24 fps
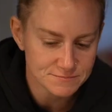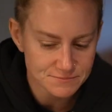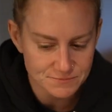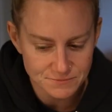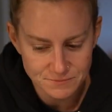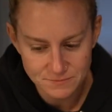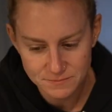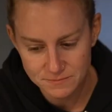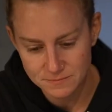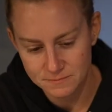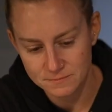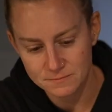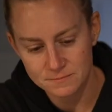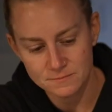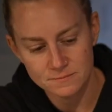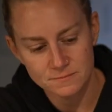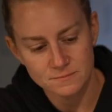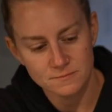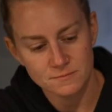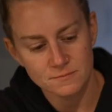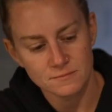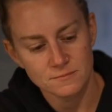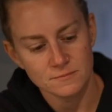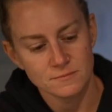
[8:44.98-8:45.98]

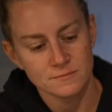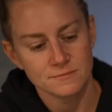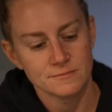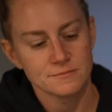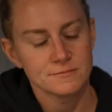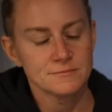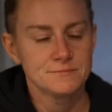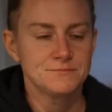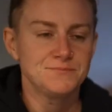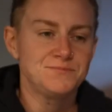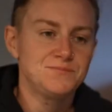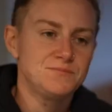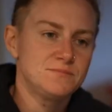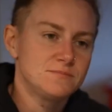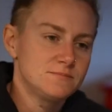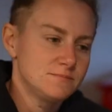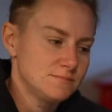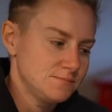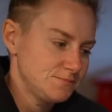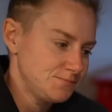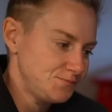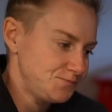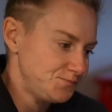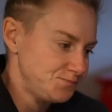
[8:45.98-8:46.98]

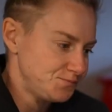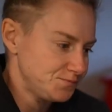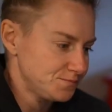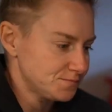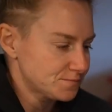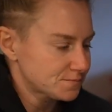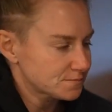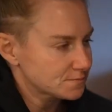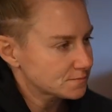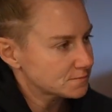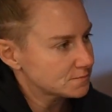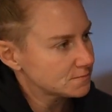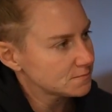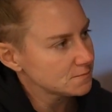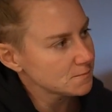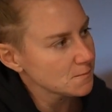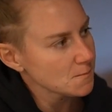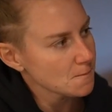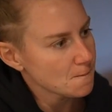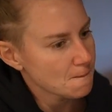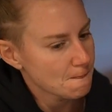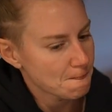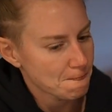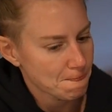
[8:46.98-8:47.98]

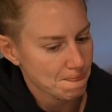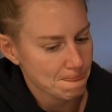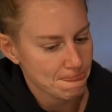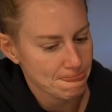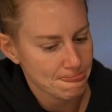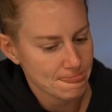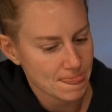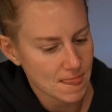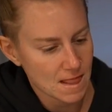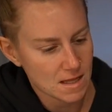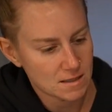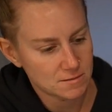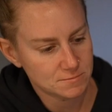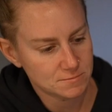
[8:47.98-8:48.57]
(not speaking)